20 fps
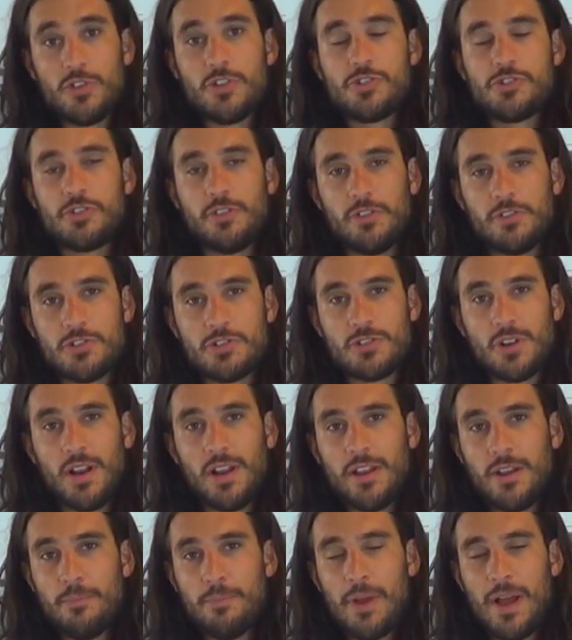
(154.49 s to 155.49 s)
Traditional
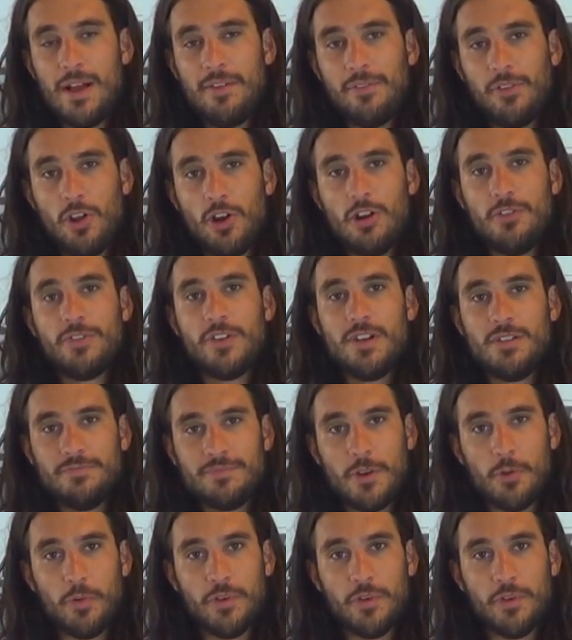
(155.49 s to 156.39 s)
Australian pavlova.